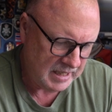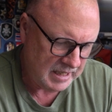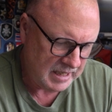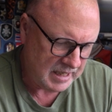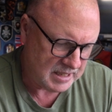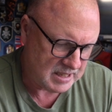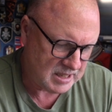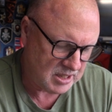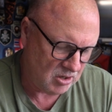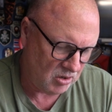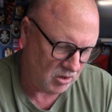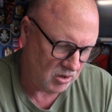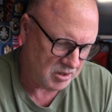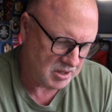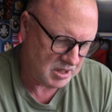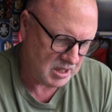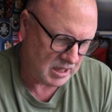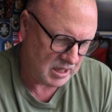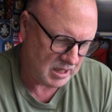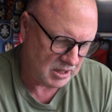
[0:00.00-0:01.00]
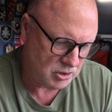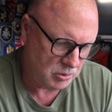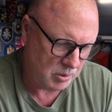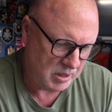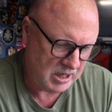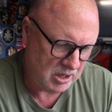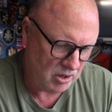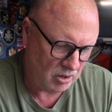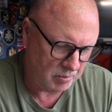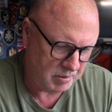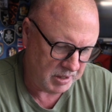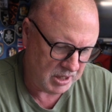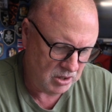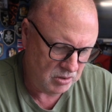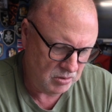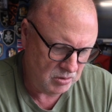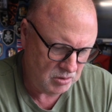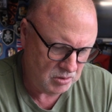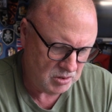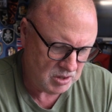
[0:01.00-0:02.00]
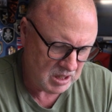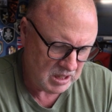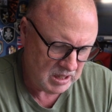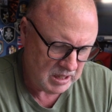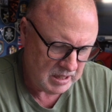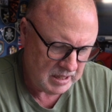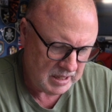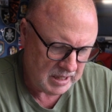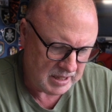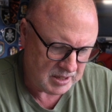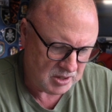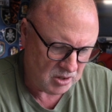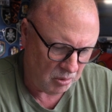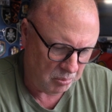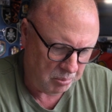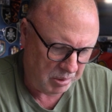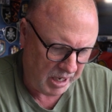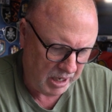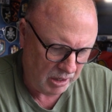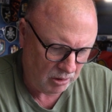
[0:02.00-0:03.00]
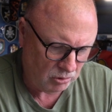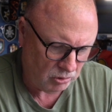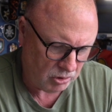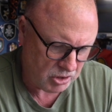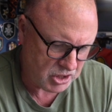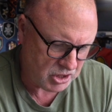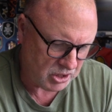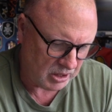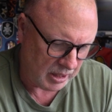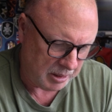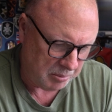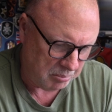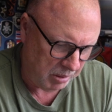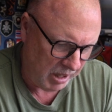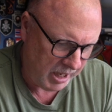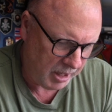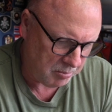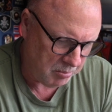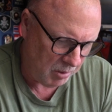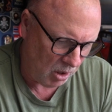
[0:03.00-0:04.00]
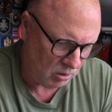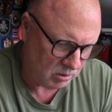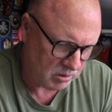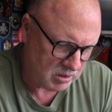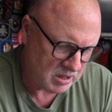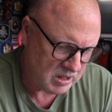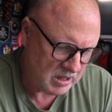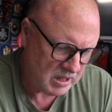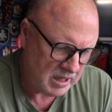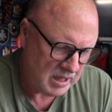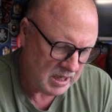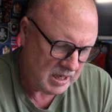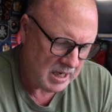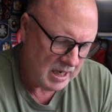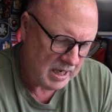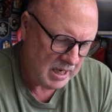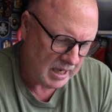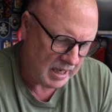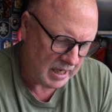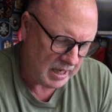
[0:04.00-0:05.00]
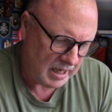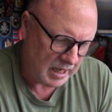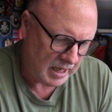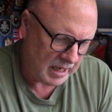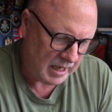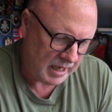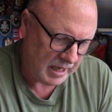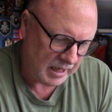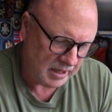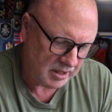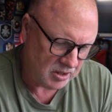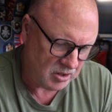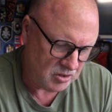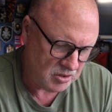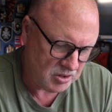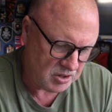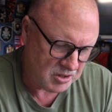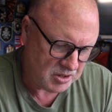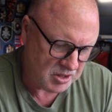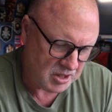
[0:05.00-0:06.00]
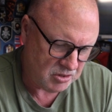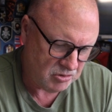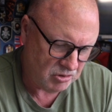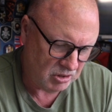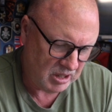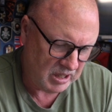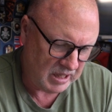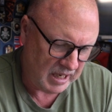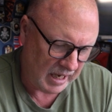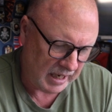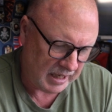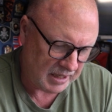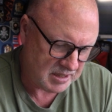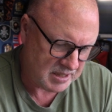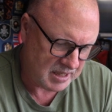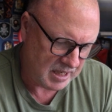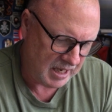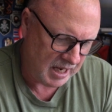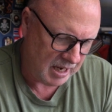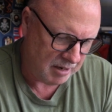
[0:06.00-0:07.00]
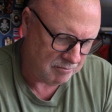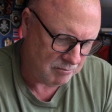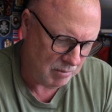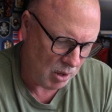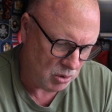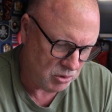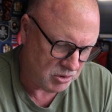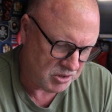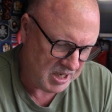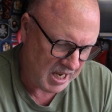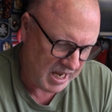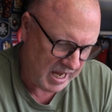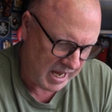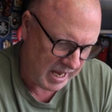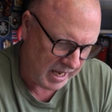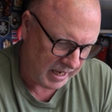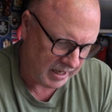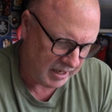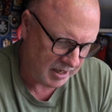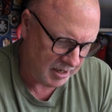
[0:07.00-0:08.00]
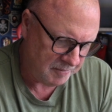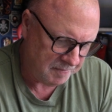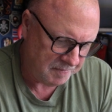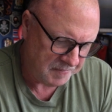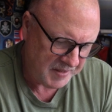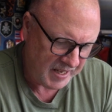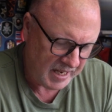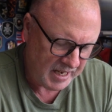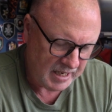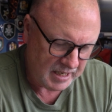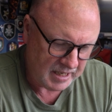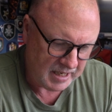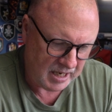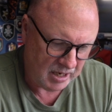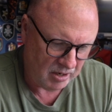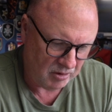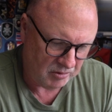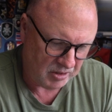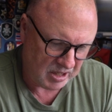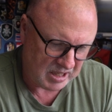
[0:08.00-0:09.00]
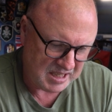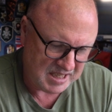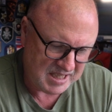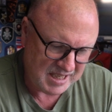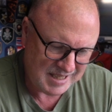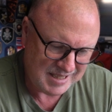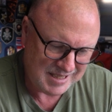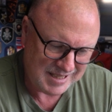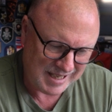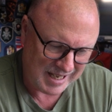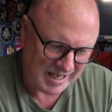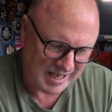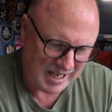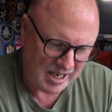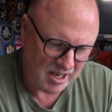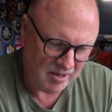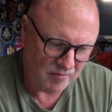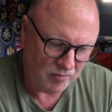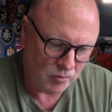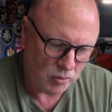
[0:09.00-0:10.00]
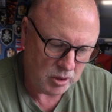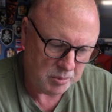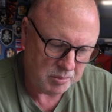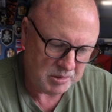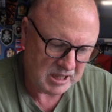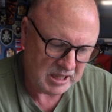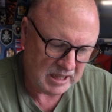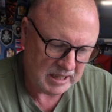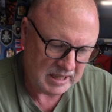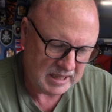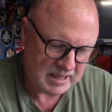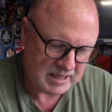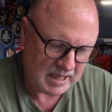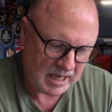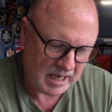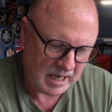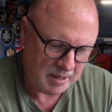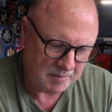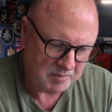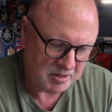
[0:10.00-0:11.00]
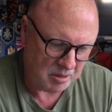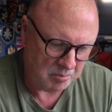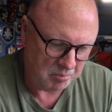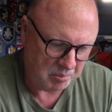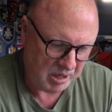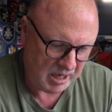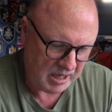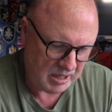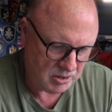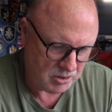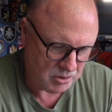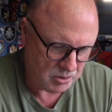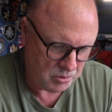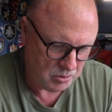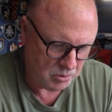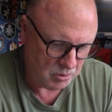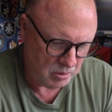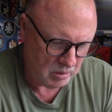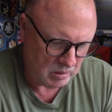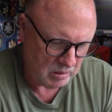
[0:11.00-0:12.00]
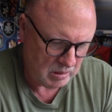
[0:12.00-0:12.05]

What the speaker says: It's got 20 IBUs, it's got pale crystal and black malt, and it uses Citric, Galaxy and Mosaic. Now it does say here 40% less carbs compared to